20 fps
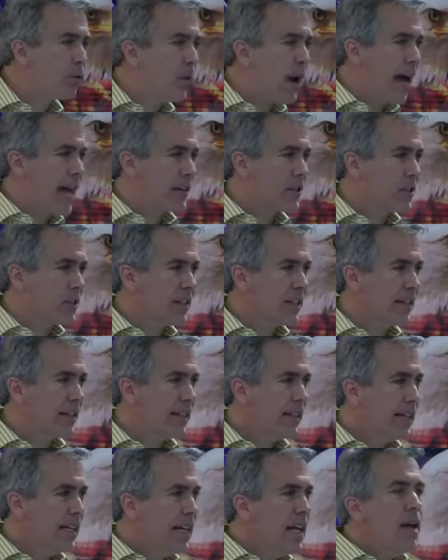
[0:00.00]
the rest.
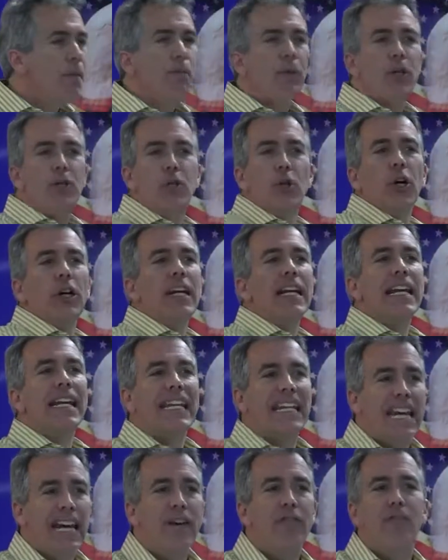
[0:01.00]
But you're going
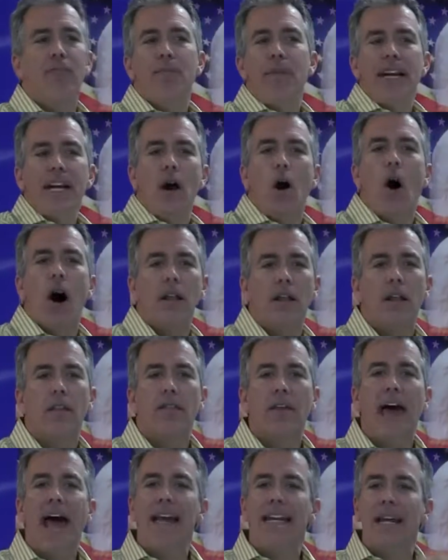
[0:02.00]
to give me all
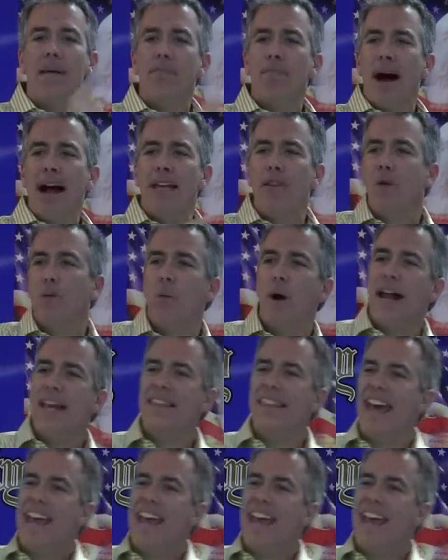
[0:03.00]
of that. And by the way,